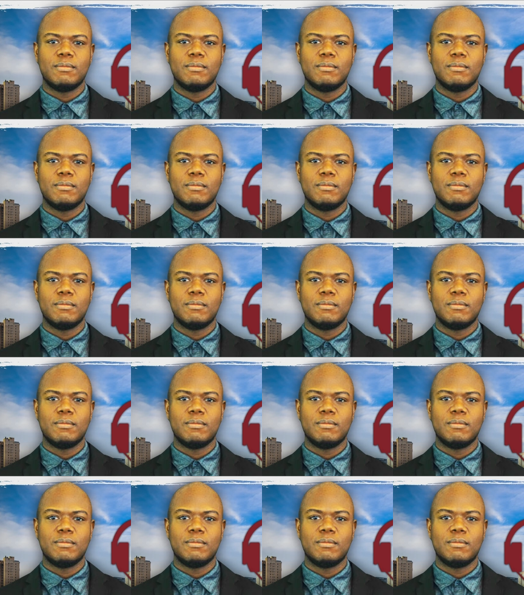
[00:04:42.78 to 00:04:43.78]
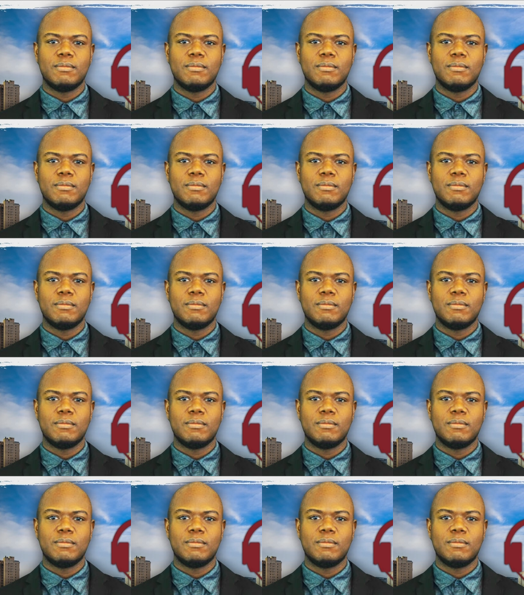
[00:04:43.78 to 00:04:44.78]

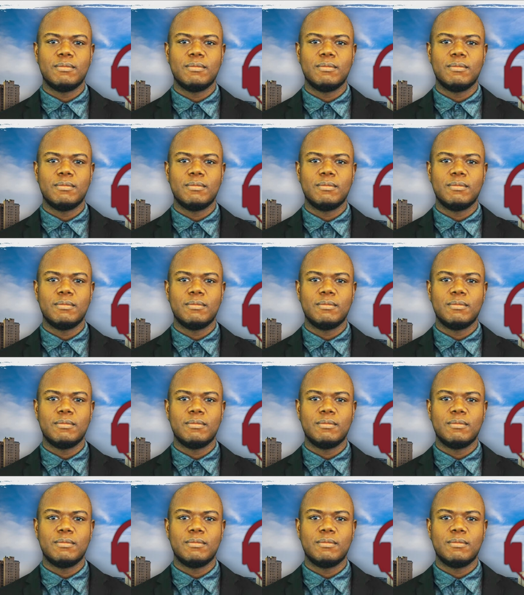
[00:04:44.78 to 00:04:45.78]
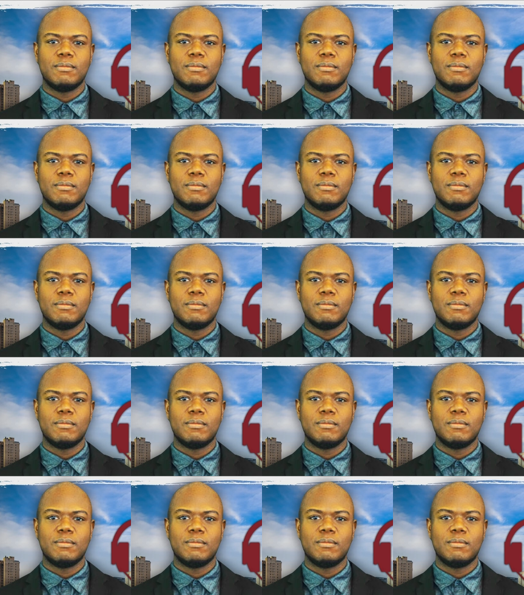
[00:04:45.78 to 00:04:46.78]

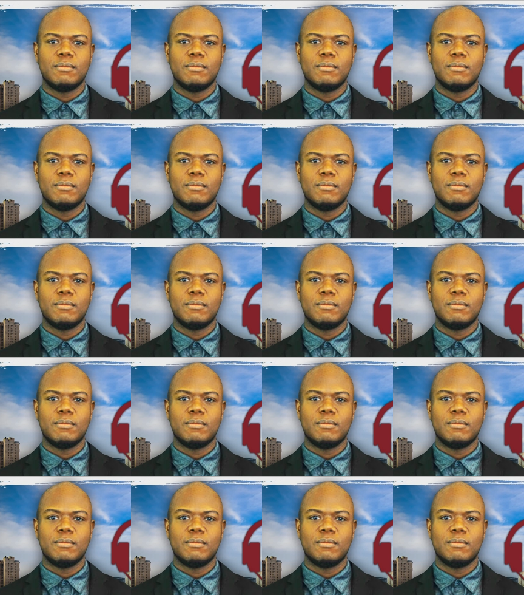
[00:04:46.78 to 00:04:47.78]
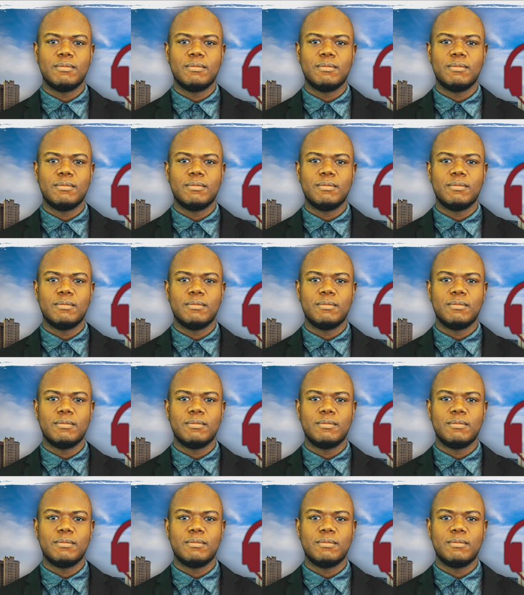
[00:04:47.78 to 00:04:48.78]

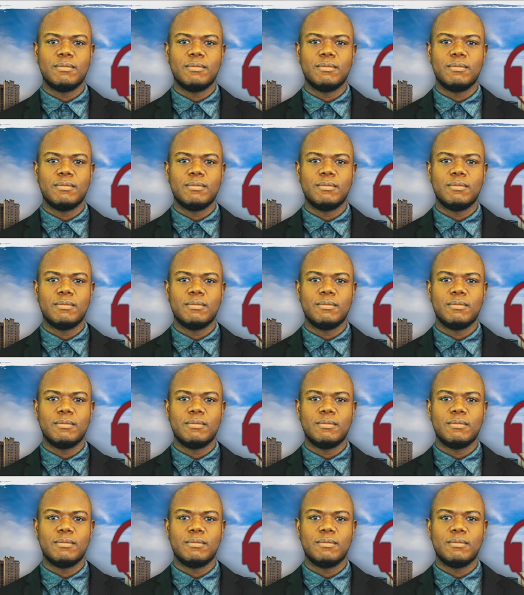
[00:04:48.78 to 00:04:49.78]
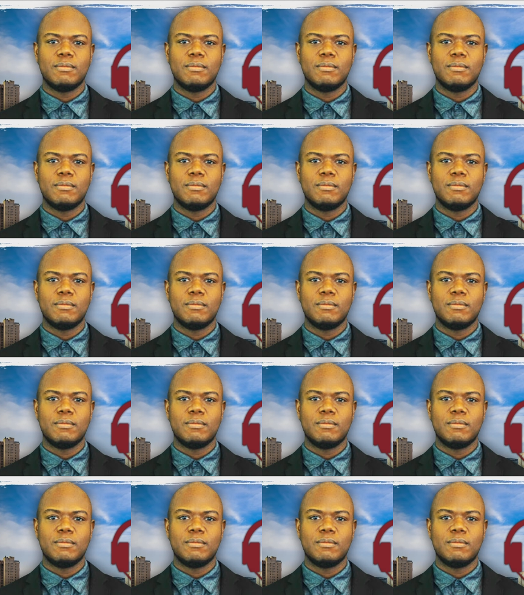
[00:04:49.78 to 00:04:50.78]
(no lip movement)